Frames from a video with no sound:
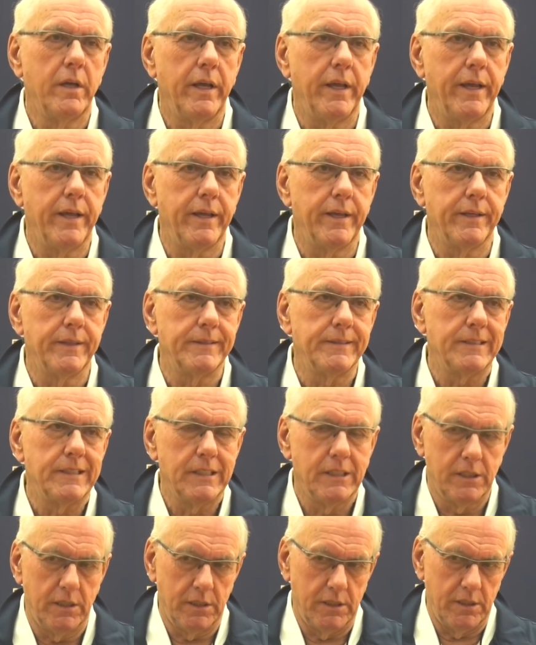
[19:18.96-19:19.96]

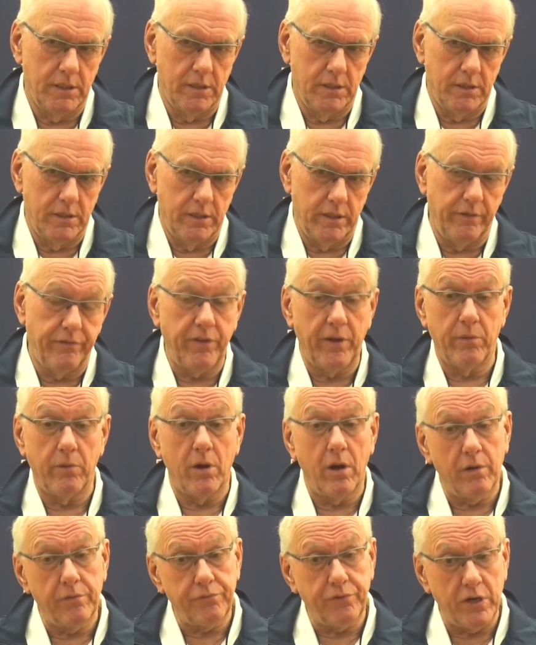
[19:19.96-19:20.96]
And if they
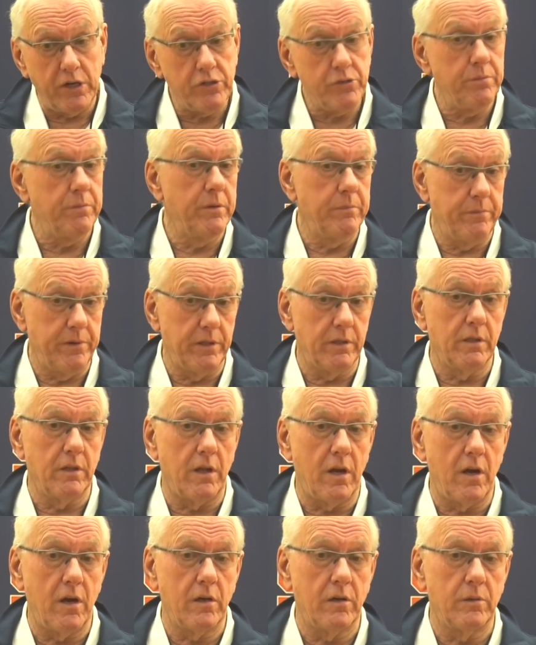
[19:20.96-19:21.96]
were all freshmen, it'd be a
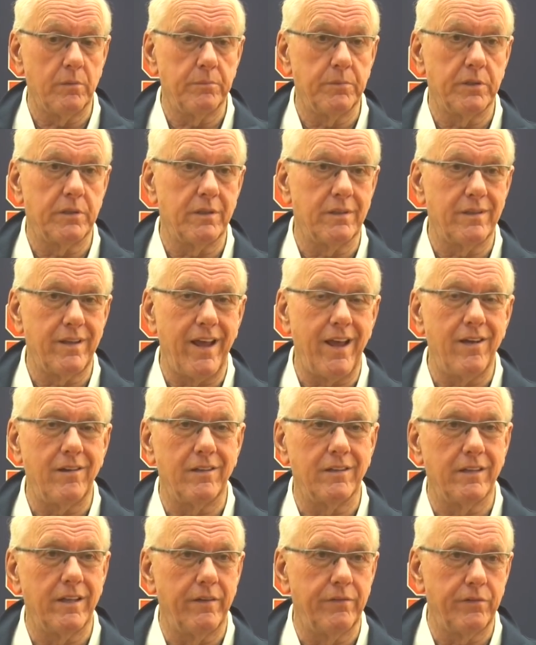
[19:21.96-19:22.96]
little harder, but the
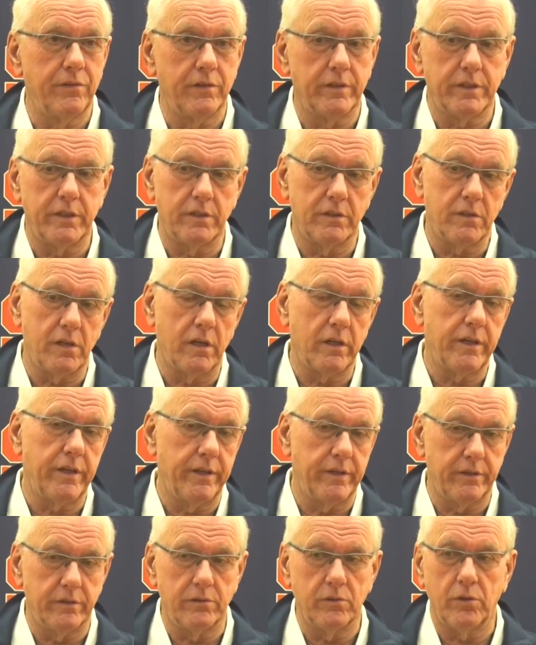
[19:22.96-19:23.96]
talent level at
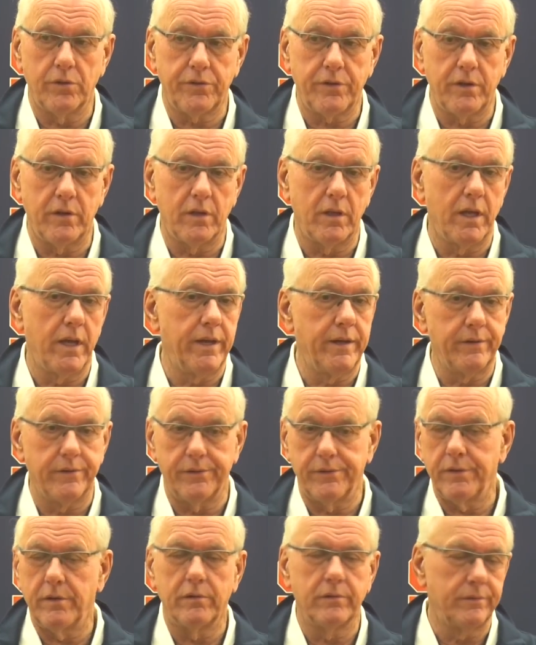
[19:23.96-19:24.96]
Kentucky and North Carolina,
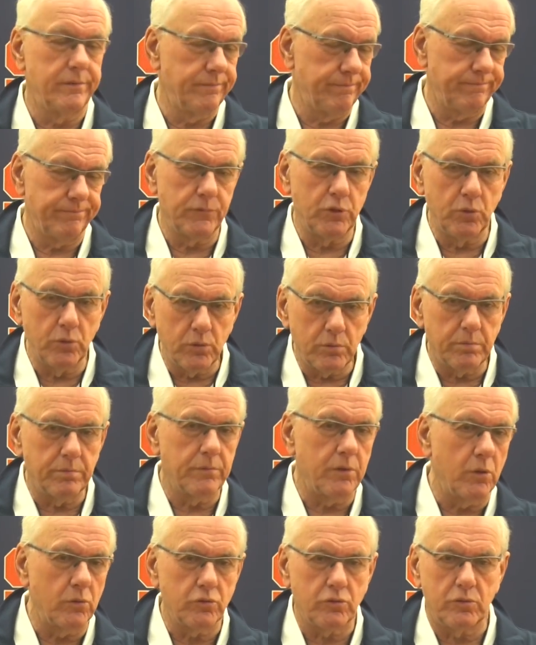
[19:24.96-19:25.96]
or Duke,
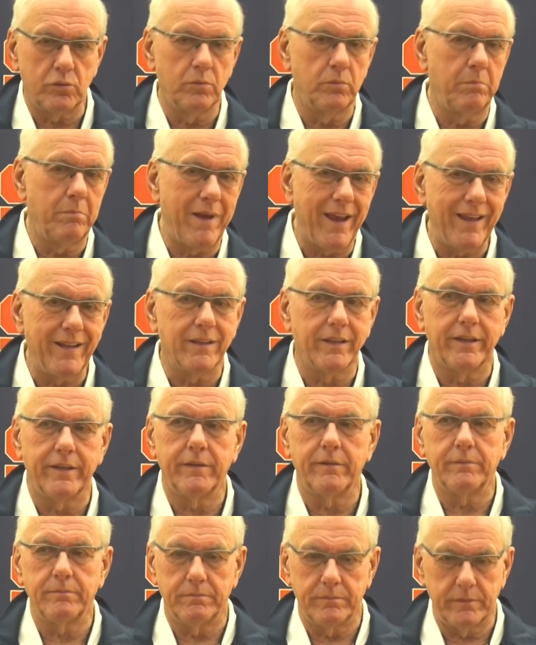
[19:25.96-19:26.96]
those two
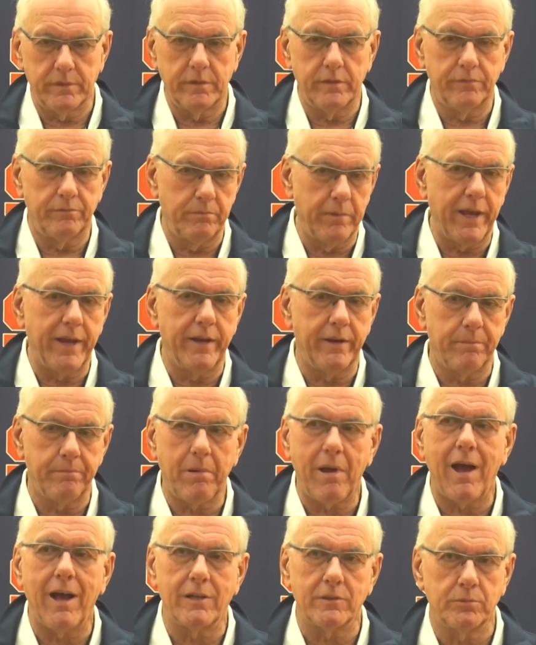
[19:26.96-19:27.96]
mainly, have made it
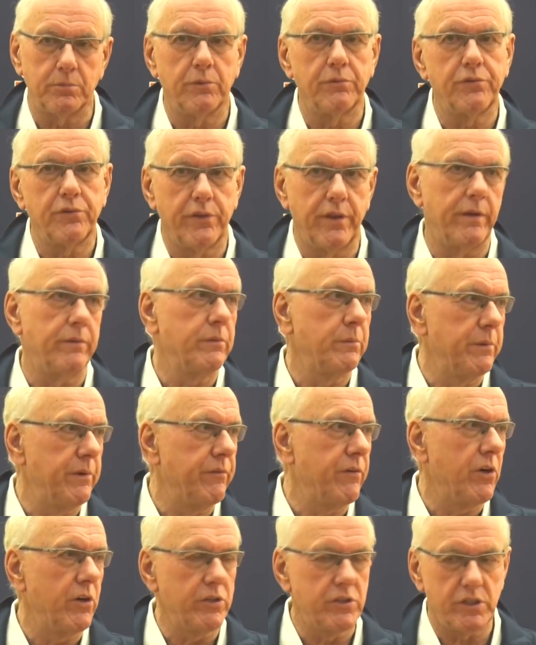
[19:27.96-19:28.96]
possible for them to be
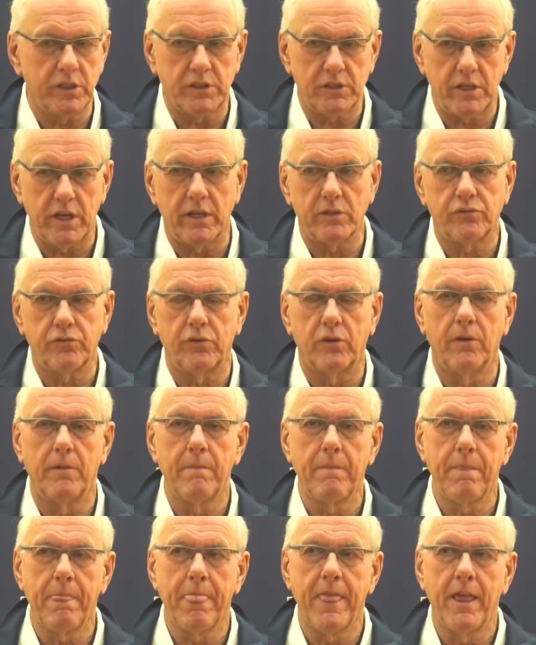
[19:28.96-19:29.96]
very successful.
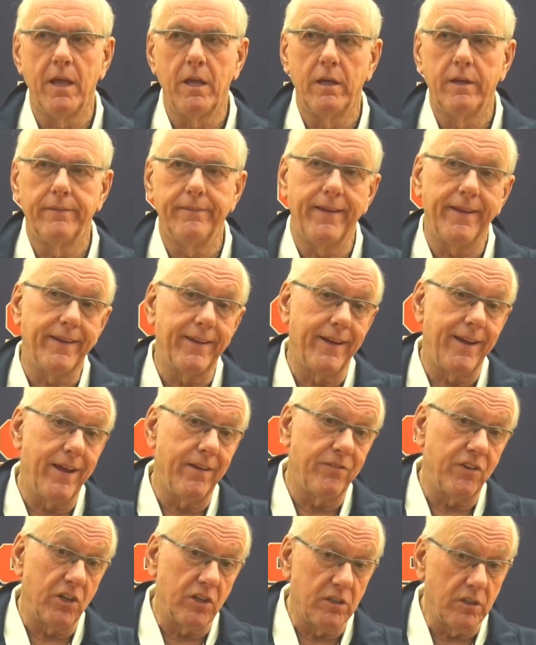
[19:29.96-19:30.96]
They can
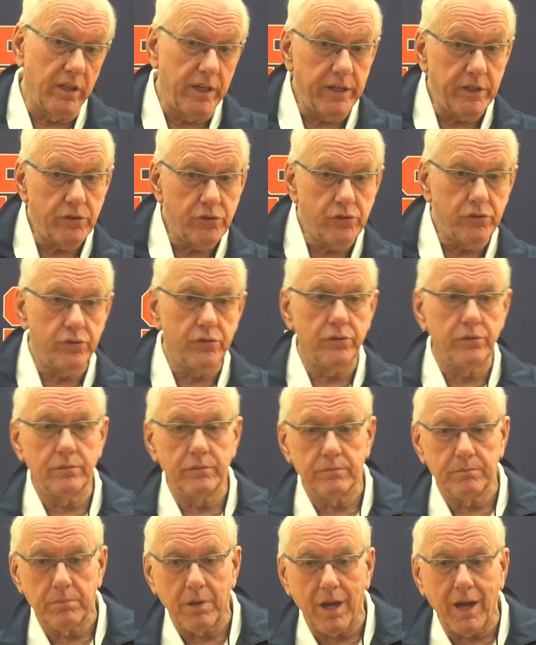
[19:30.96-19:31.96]
have a glitch,
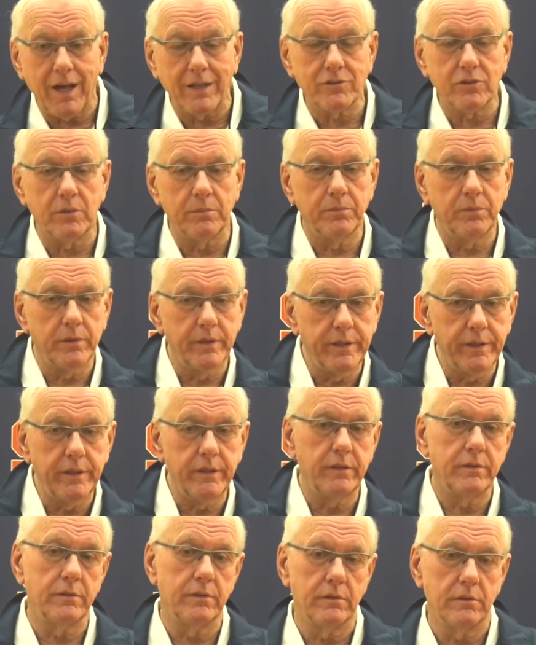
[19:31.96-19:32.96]

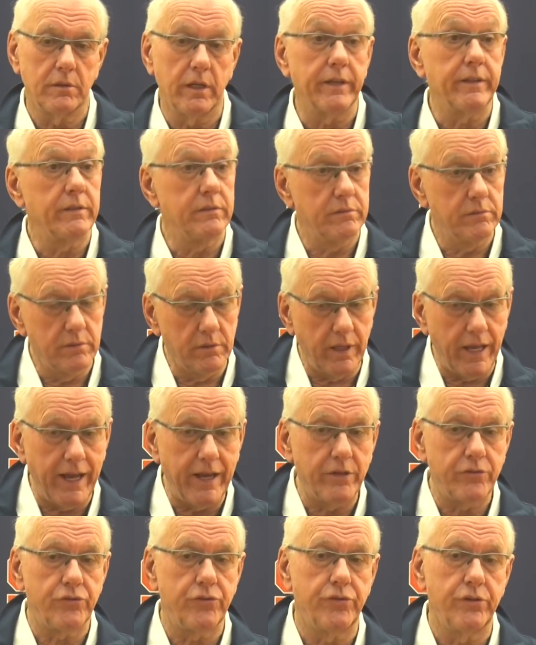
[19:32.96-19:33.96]
possibly, like
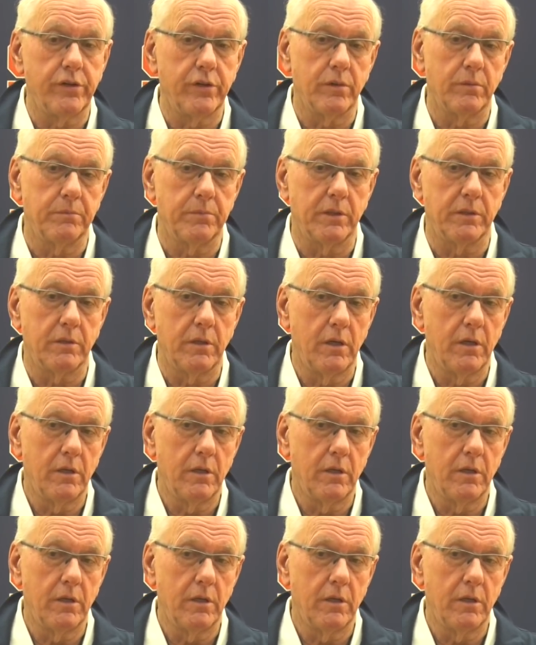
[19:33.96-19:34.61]
last year, but